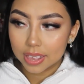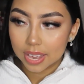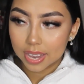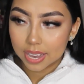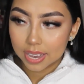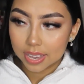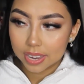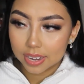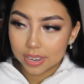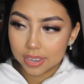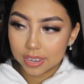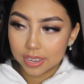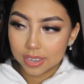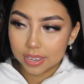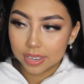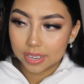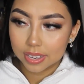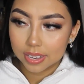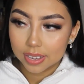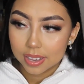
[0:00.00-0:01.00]

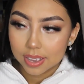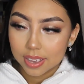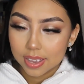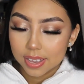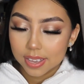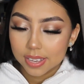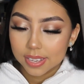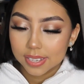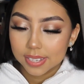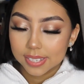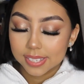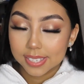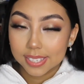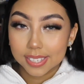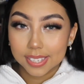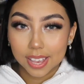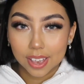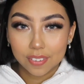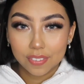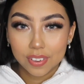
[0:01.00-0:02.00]
a
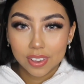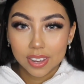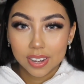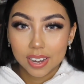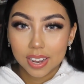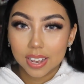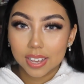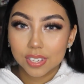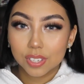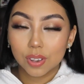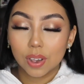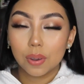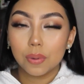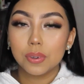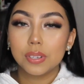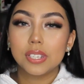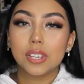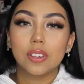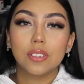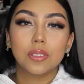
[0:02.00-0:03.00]
7, so I
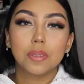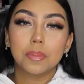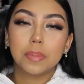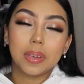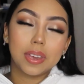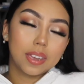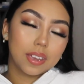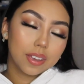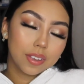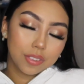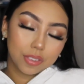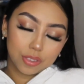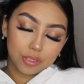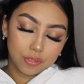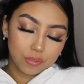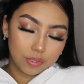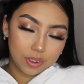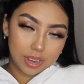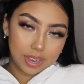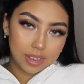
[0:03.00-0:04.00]
would tell them like
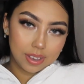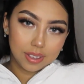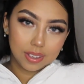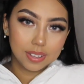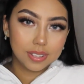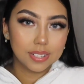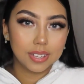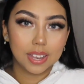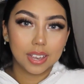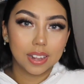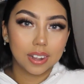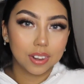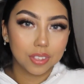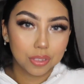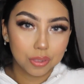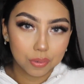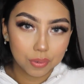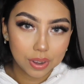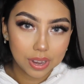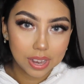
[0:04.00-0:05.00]
3. It's like at a
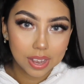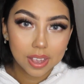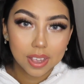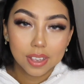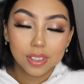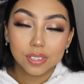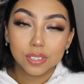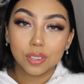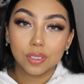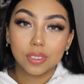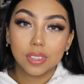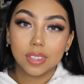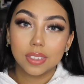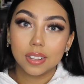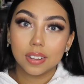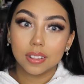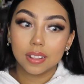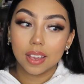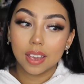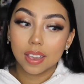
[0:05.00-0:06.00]
3. So then
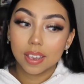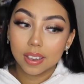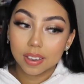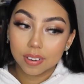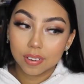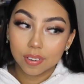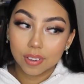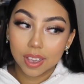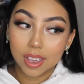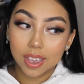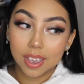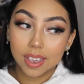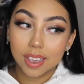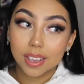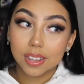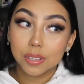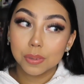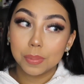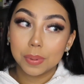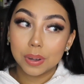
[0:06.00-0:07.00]
they're like, okay,
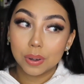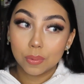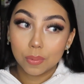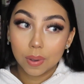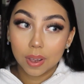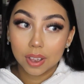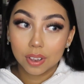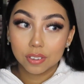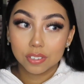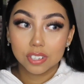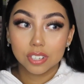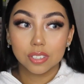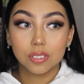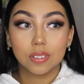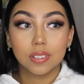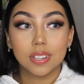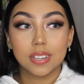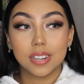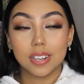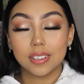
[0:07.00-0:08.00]
it's been a while, she's
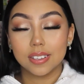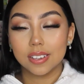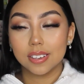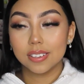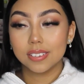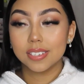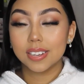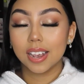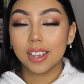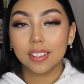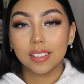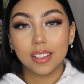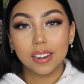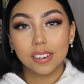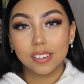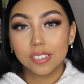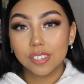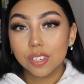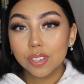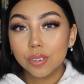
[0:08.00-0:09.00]
only
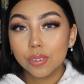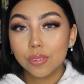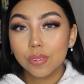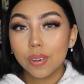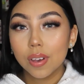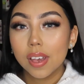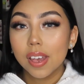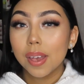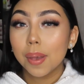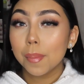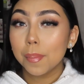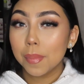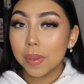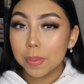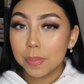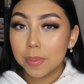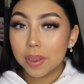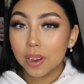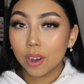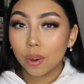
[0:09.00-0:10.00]
dilated 2,
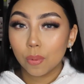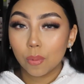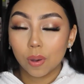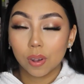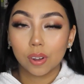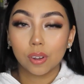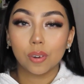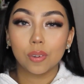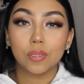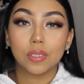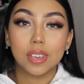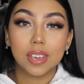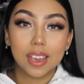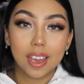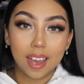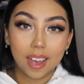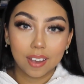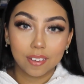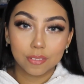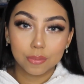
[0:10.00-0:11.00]
maybe her water only
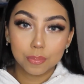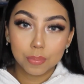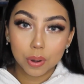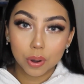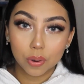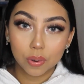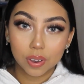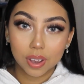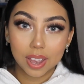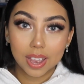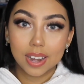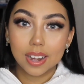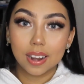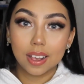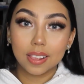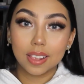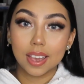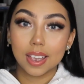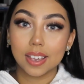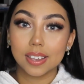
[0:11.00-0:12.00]
half broke. And
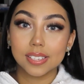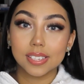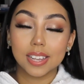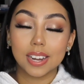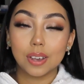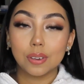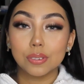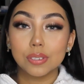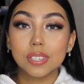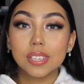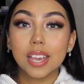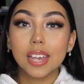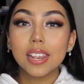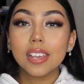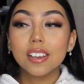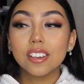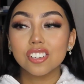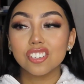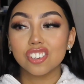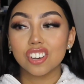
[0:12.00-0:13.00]
like I said, I was getting
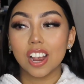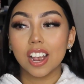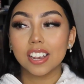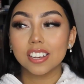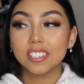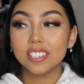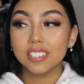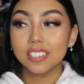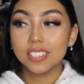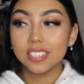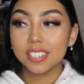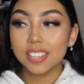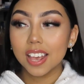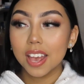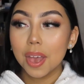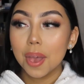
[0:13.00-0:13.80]
contractions,